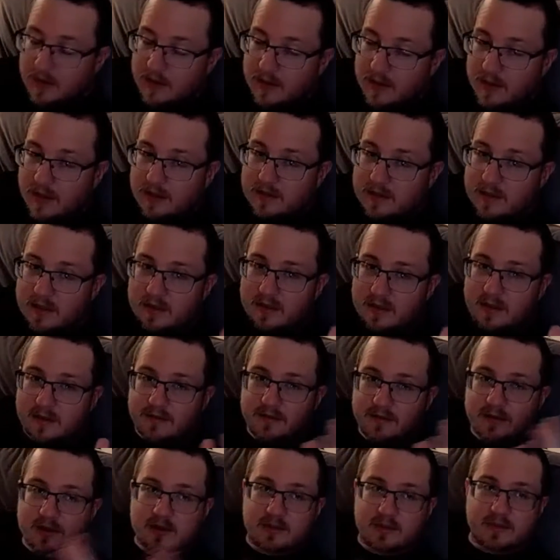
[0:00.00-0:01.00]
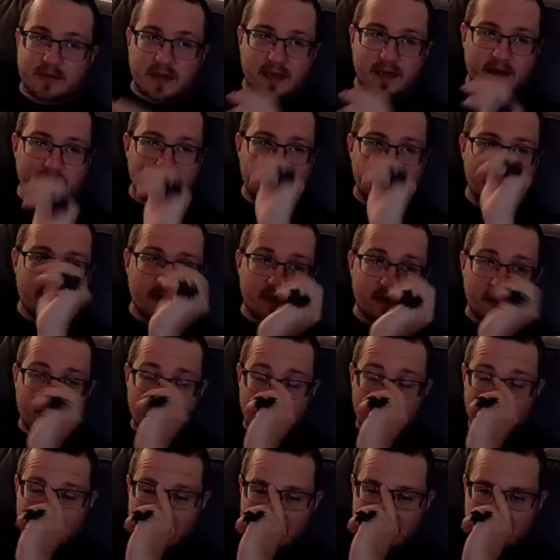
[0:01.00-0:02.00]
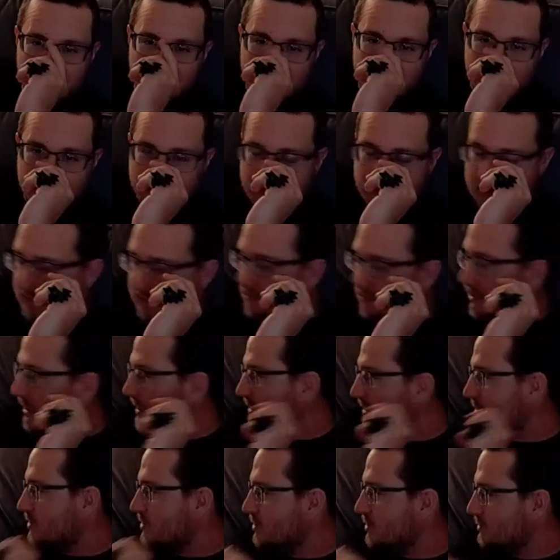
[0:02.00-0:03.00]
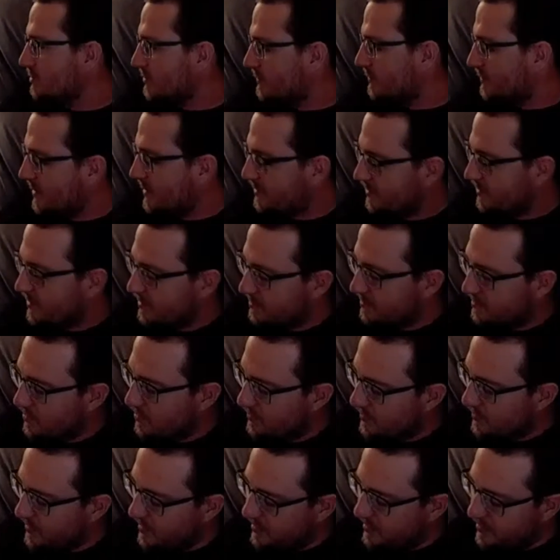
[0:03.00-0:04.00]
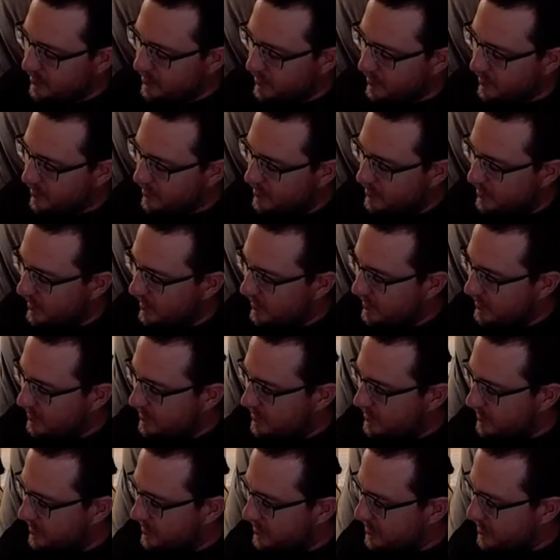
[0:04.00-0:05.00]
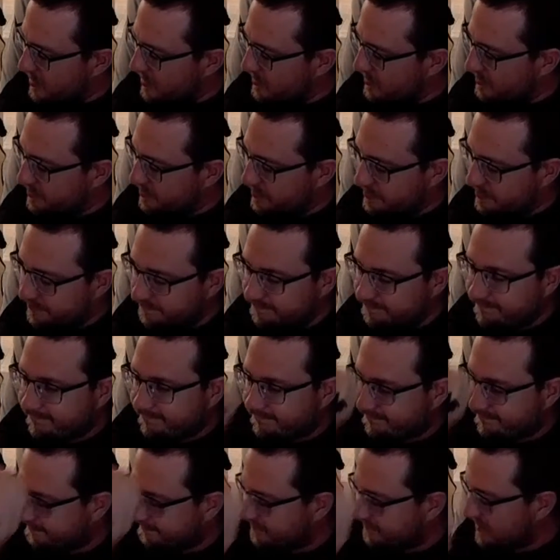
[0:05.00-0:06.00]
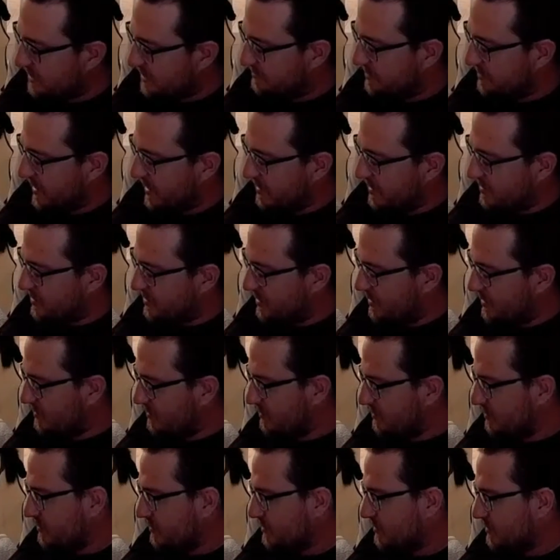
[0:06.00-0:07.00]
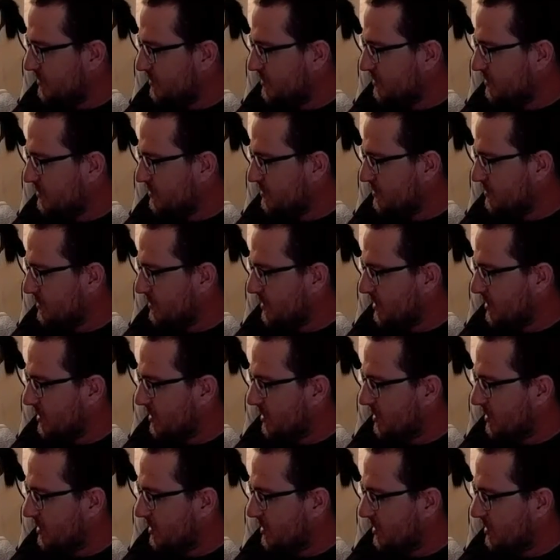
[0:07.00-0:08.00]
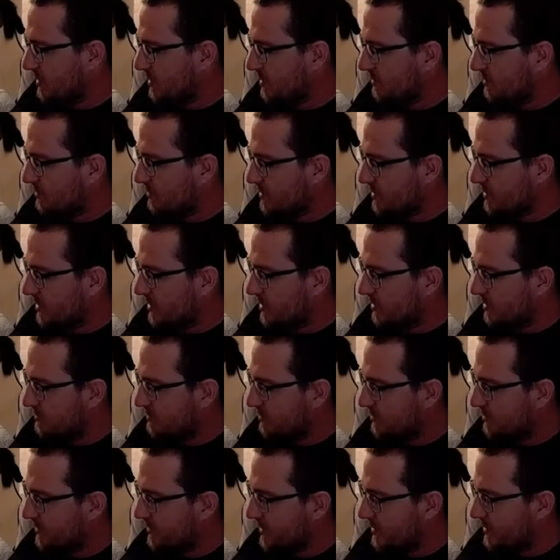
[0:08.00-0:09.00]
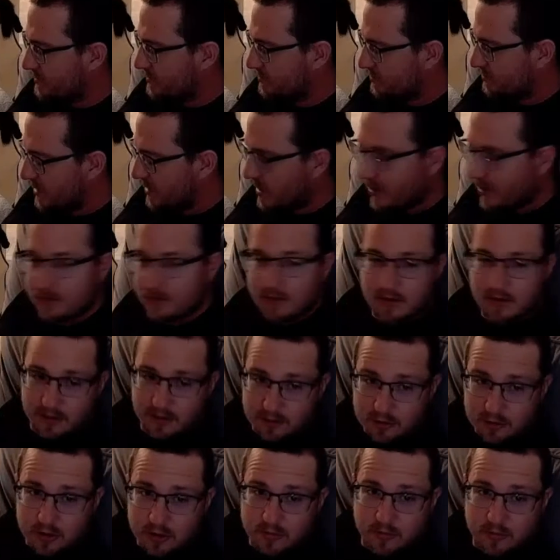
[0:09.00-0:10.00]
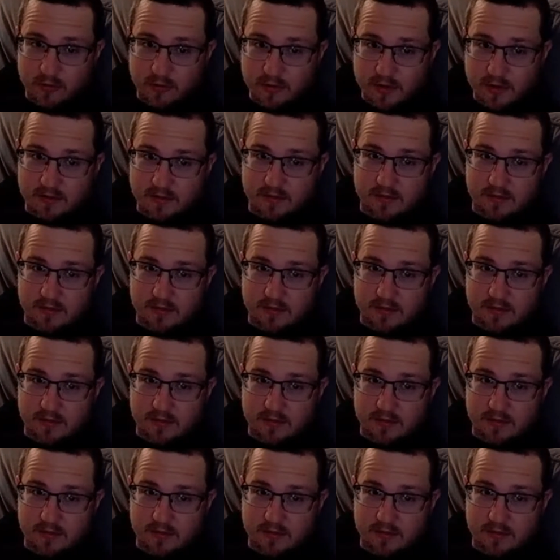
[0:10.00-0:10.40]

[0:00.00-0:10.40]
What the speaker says: That's it. The Invisible Man. It wasn't my super favorite movie because of the science. Get past it. Was it a good movie? Yeah, it was a good movie.